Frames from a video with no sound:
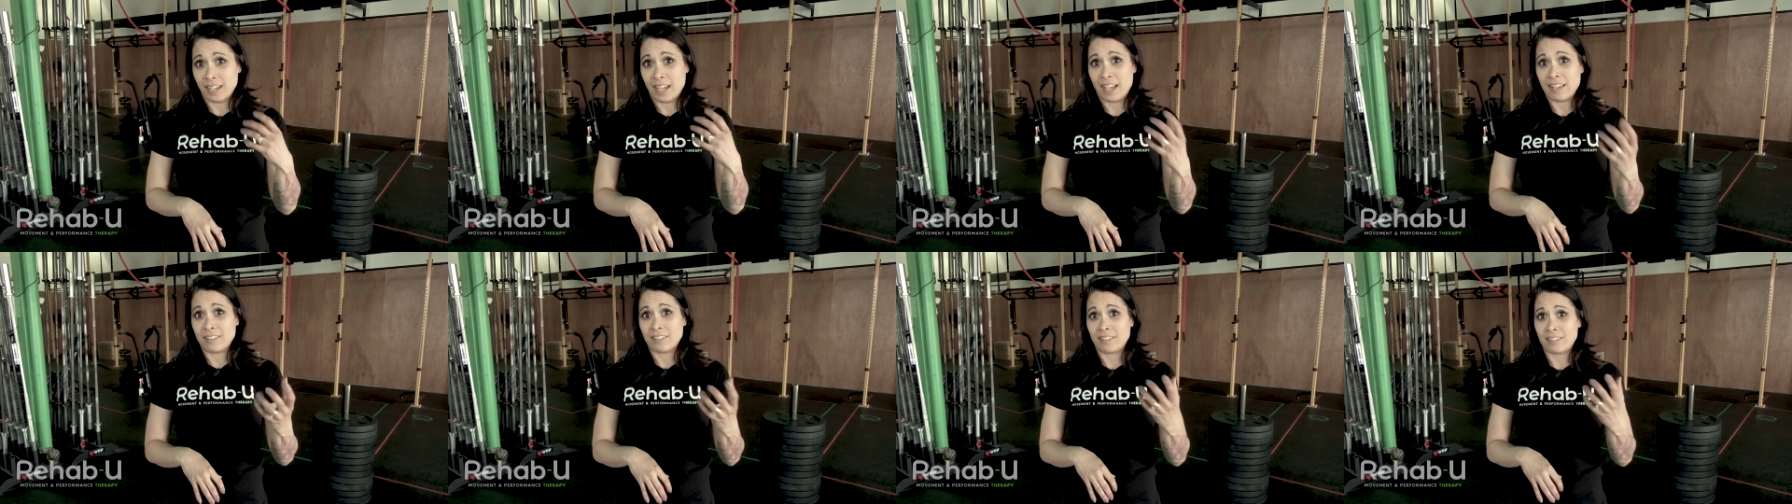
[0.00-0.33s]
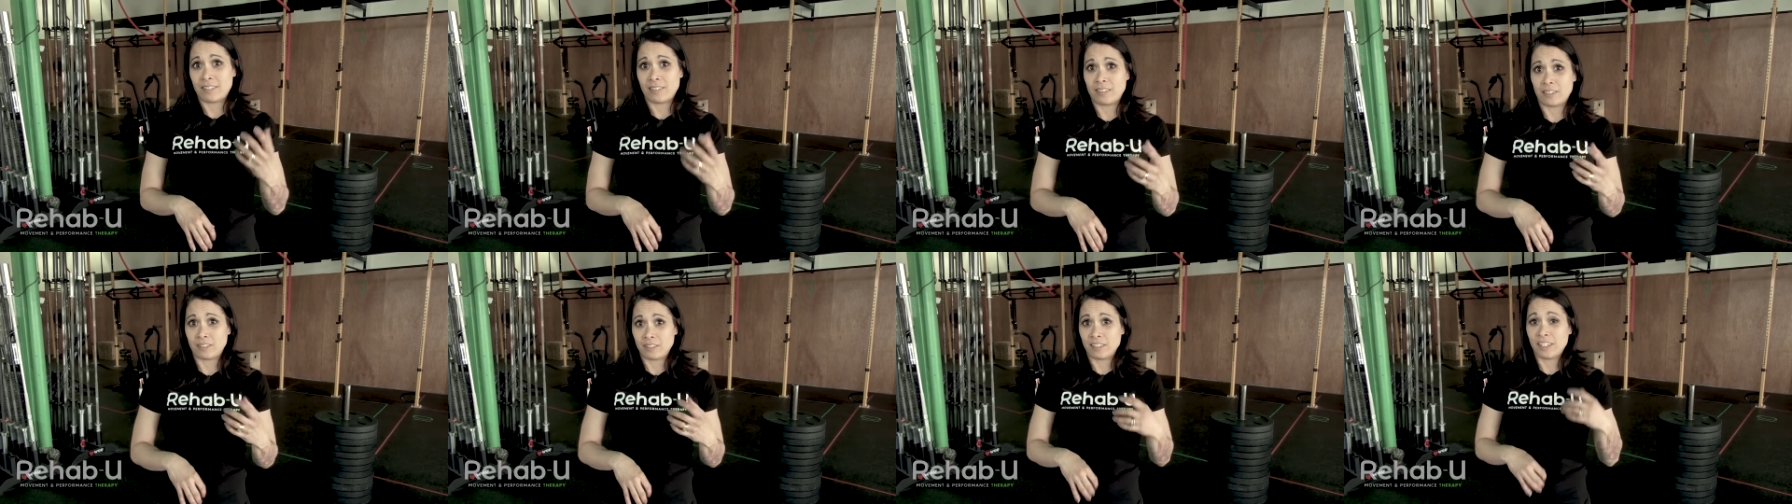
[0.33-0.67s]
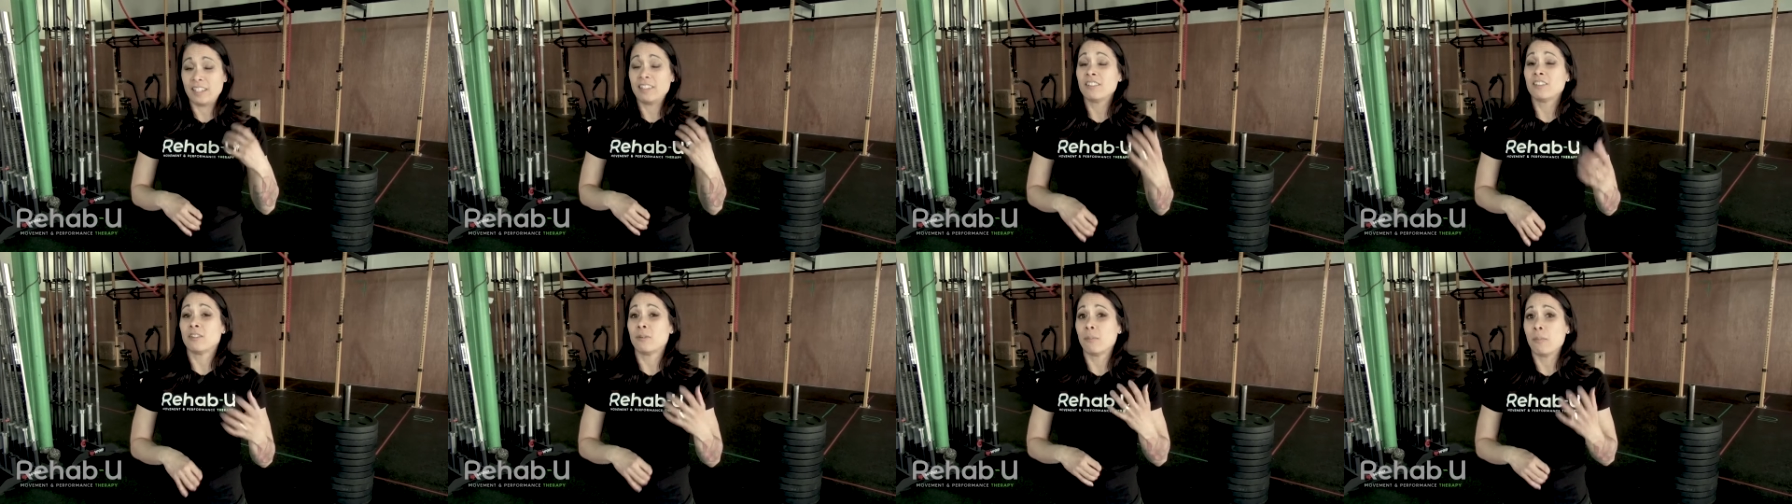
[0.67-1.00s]
has the
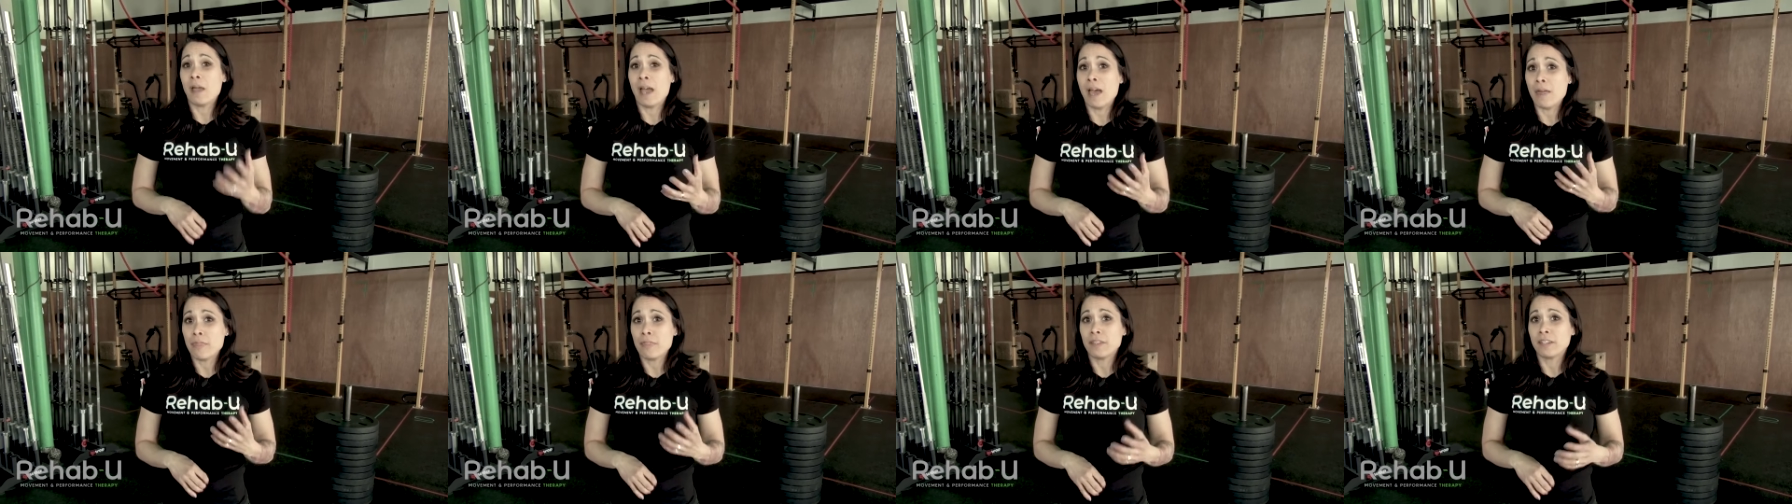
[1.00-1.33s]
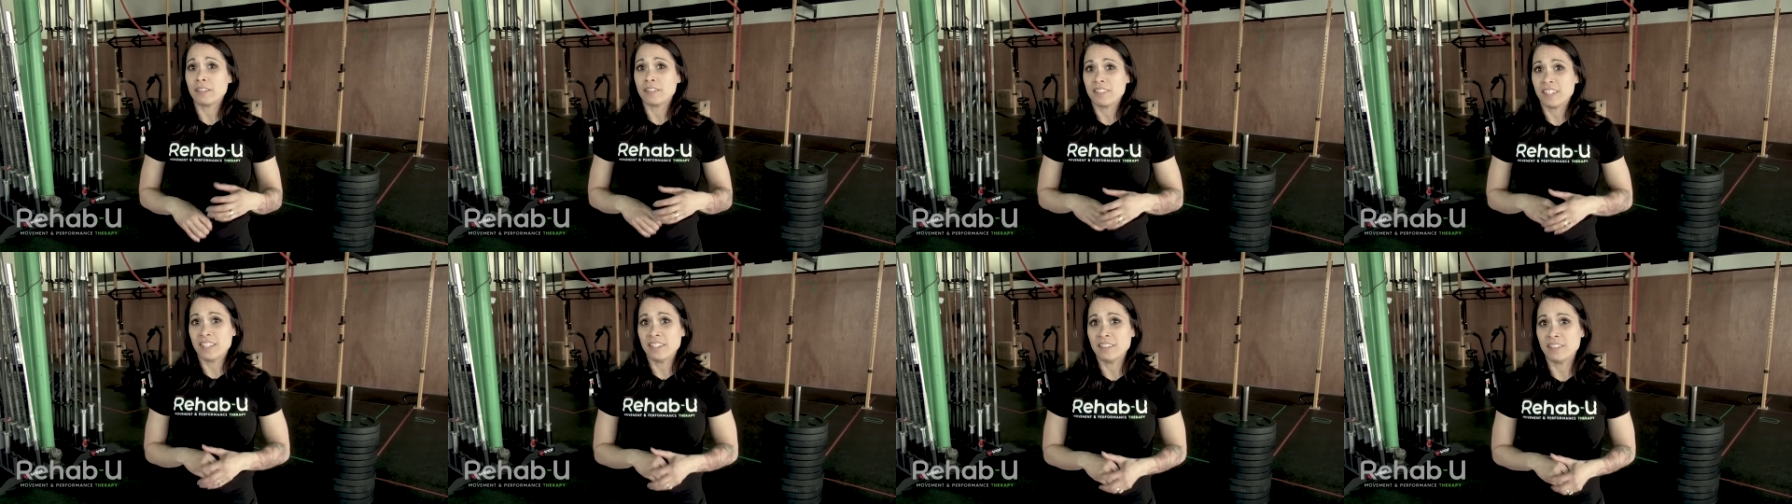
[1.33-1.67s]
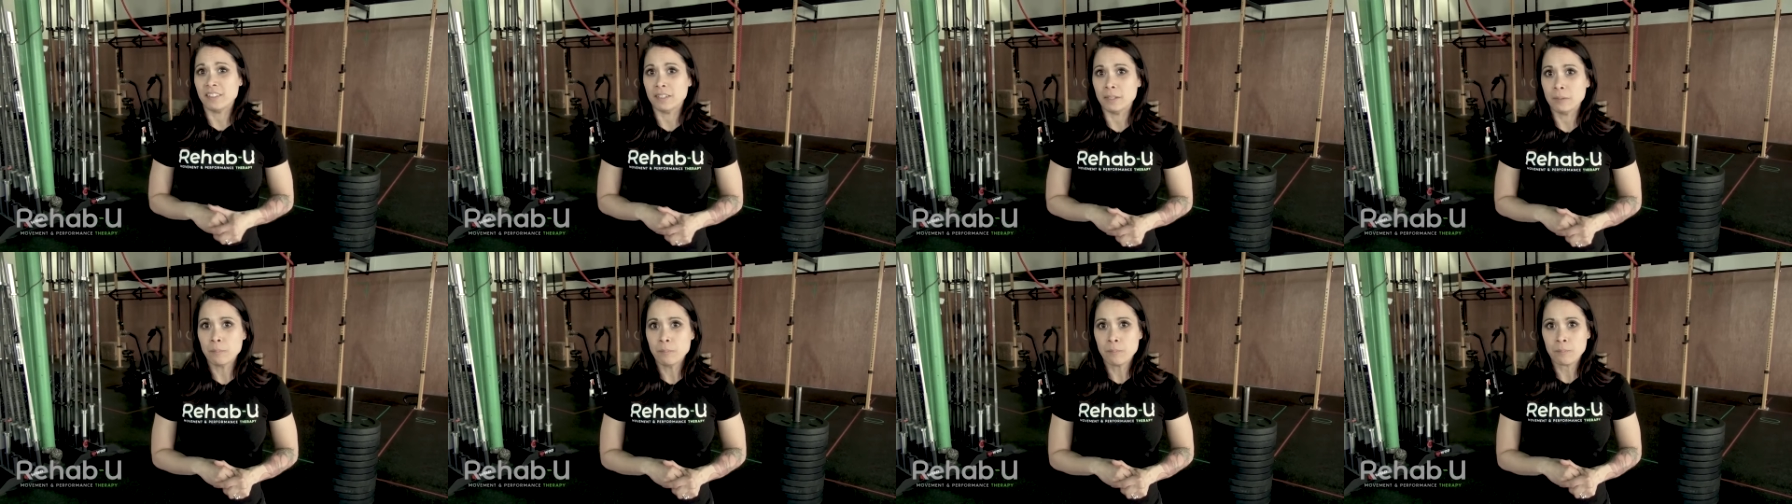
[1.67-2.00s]
tendinopathic
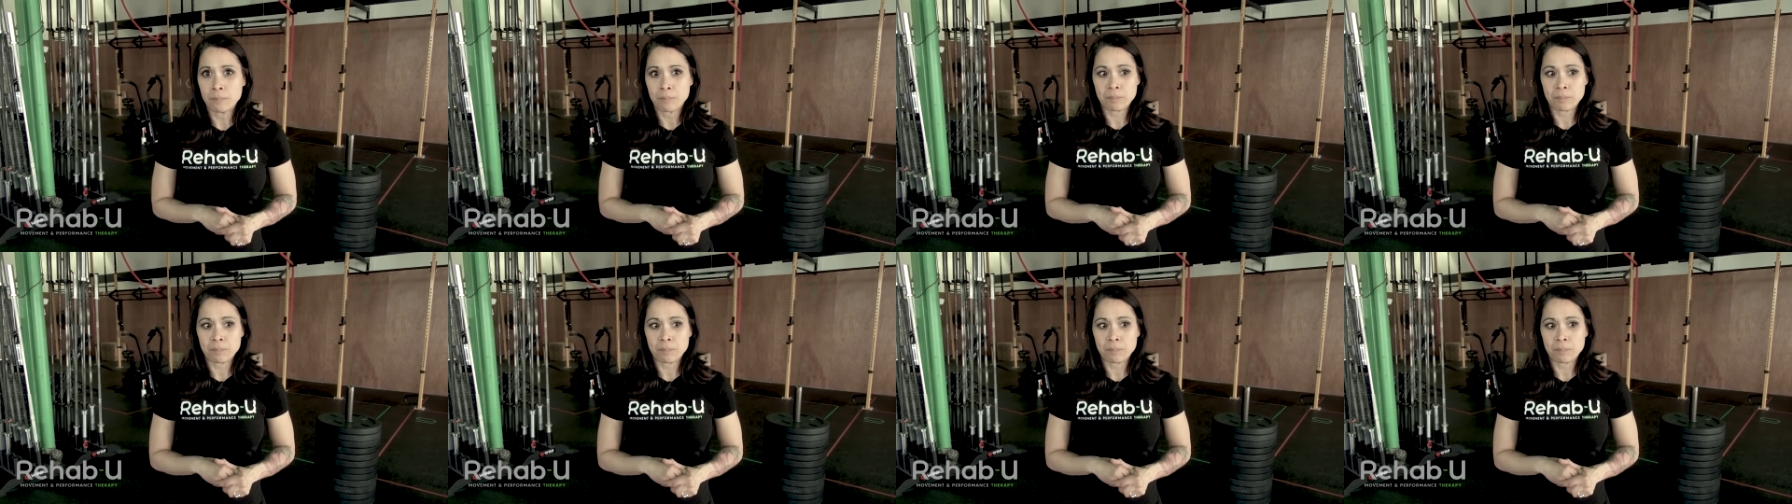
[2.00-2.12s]
tendon